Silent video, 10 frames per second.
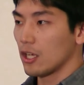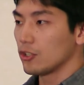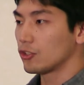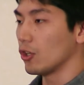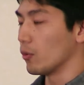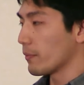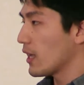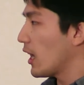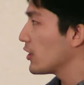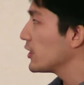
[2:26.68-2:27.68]

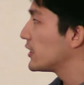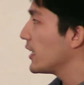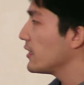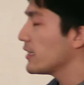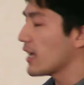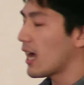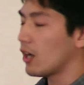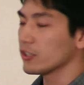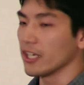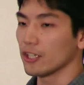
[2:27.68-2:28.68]
So understanding
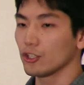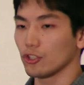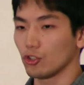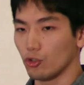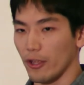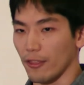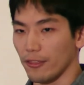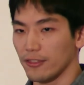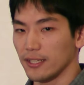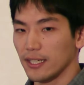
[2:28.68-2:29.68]
how the adhesion
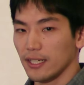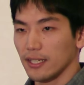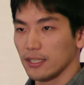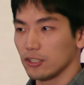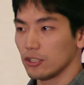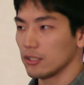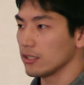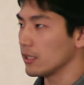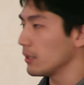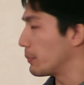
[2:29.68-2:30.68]
strength
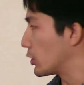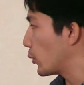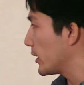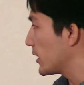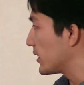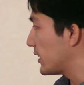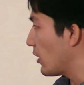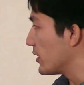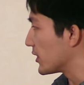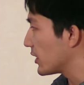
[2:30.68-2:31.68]
between the
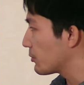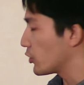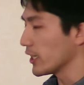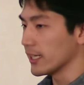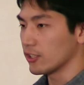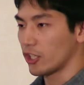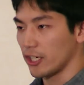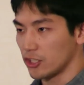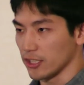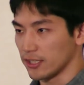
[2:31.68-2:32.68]
cell and substrate
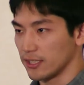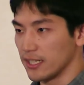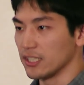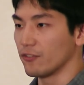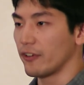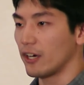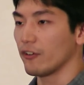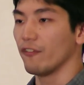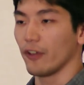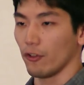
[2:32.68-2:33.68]
changes is
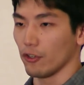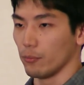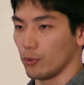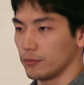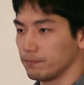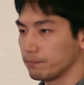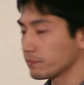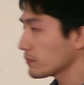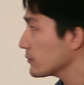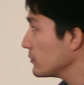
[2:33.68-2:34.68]
very valuable.
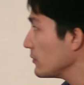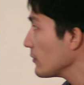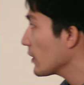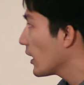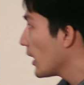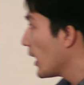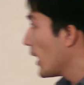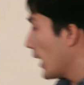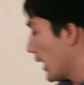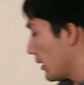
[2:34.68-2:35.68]

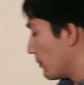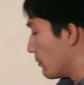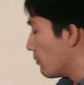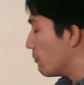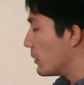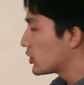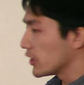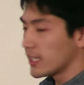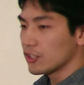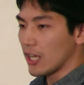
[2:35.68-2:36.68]
And much
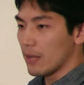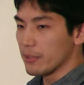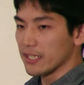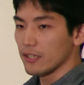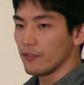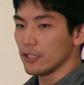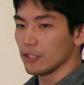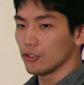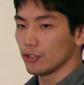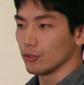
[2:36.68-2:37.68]
attention has been
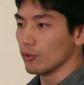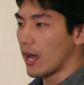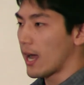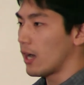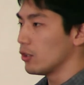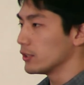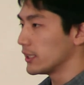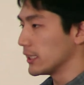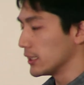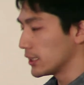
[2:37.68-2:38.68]
given to how
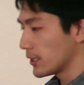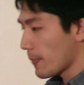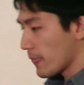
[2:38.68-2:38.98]
these